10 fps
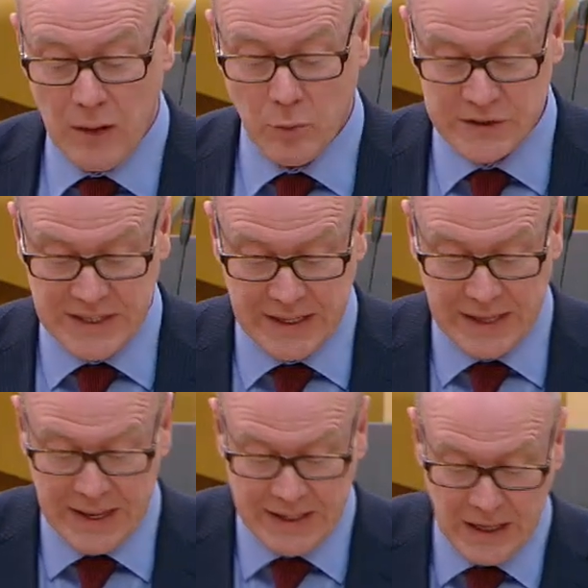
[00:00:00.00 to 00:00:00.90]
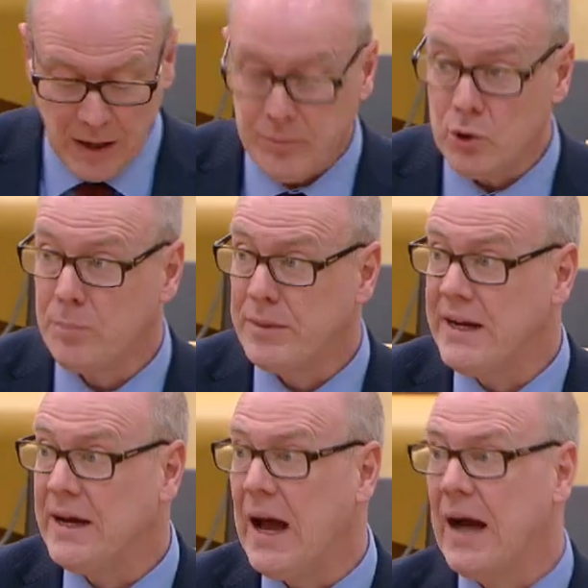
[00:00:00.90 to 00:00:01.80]
and will take any
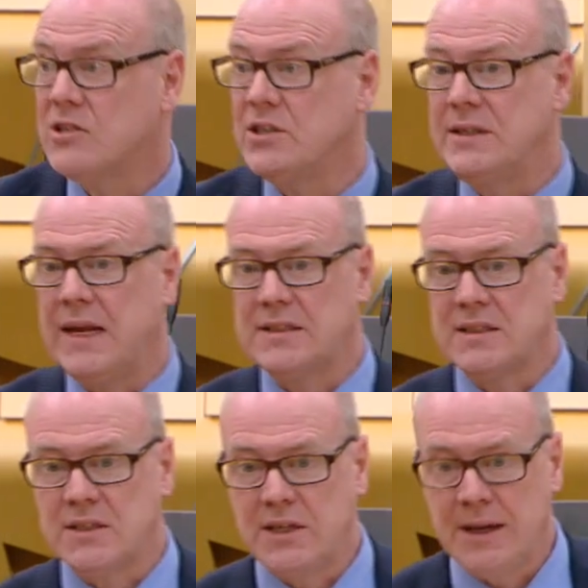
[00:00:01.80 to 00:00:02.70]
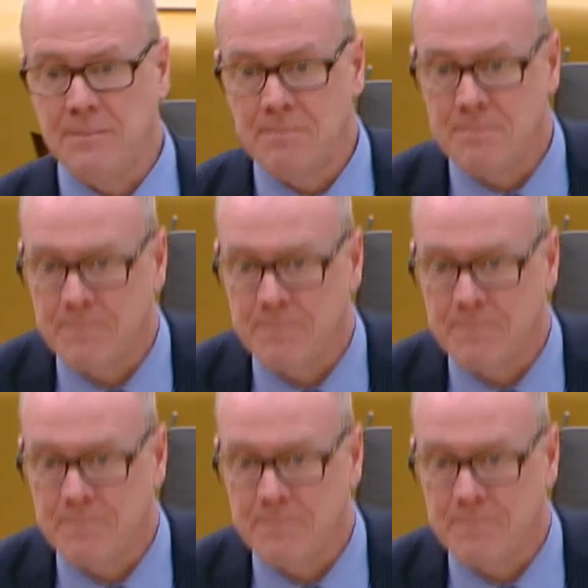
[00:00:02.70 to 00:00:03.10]
appropriate action necessary.